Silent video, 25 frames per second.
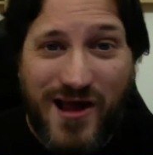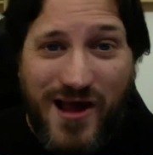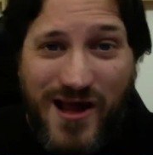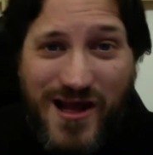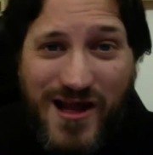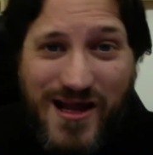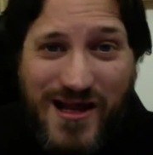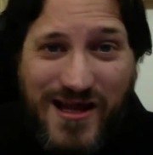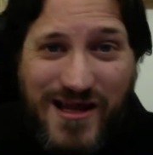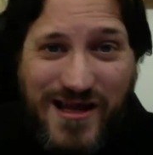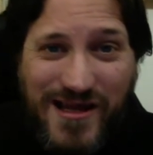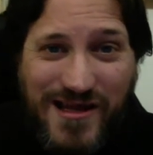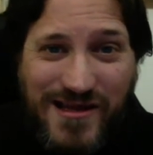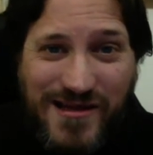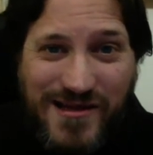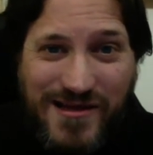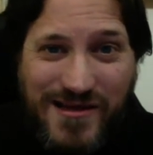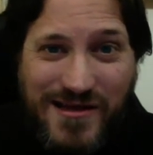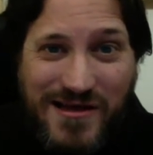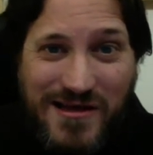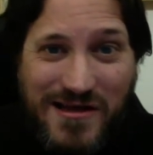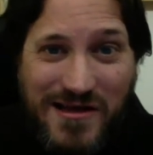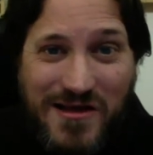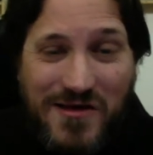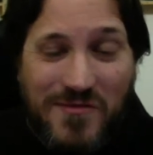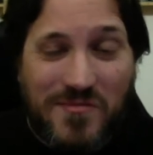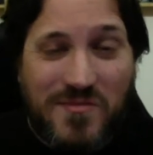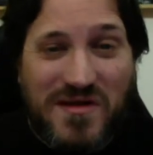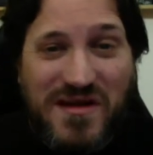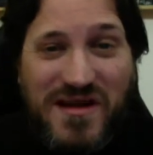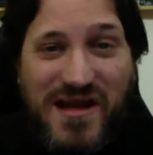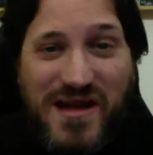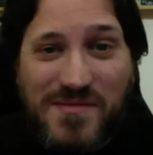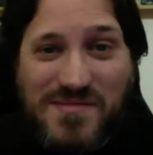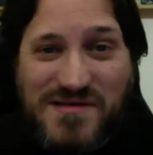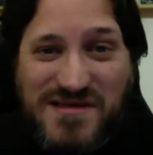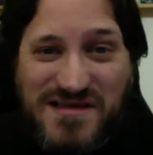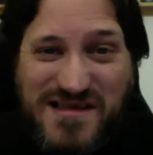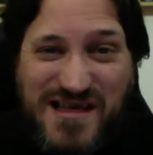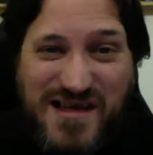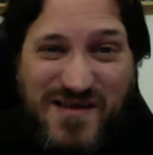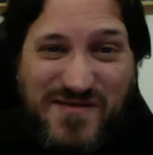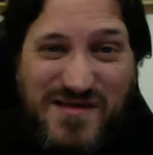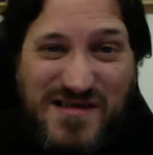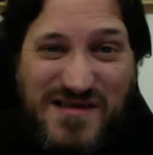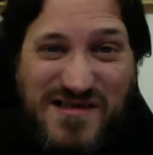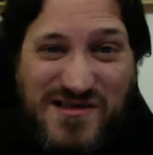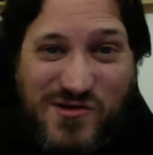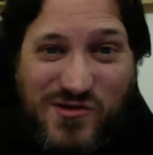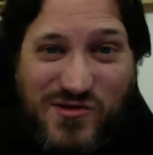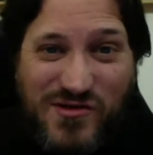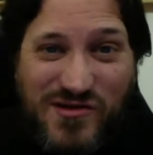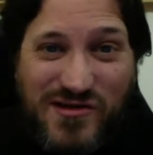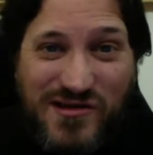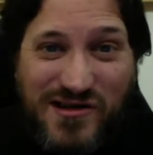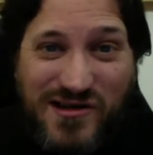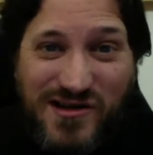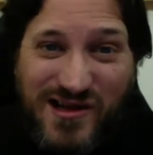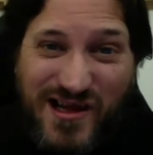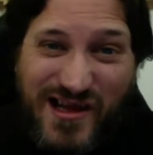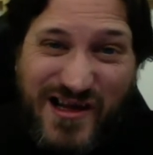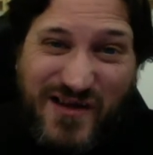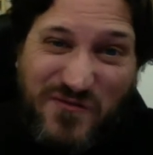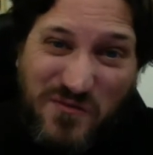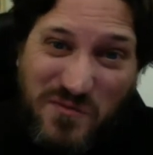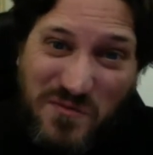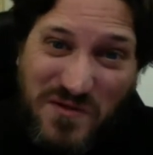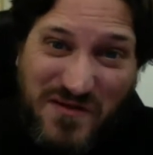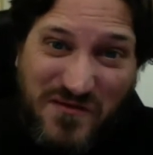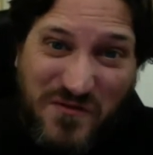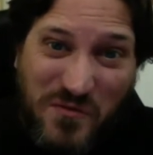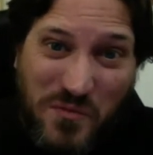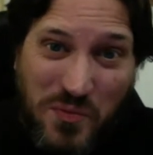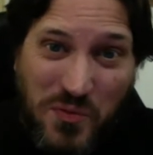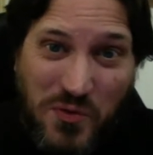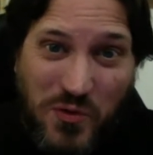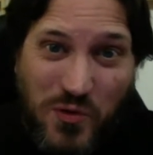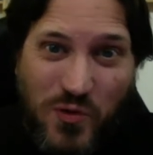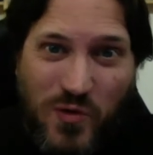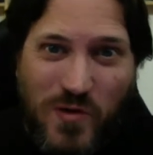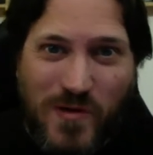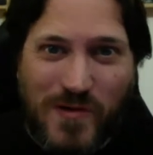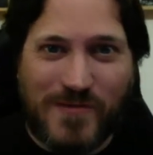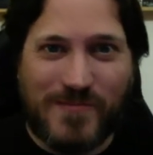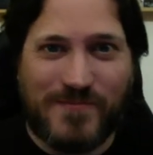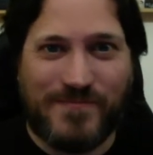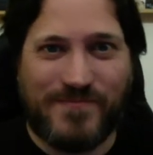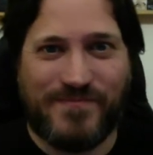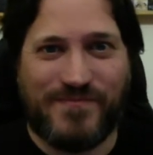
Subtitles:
Hey, me name's Stevie Sun, like from Liverpool.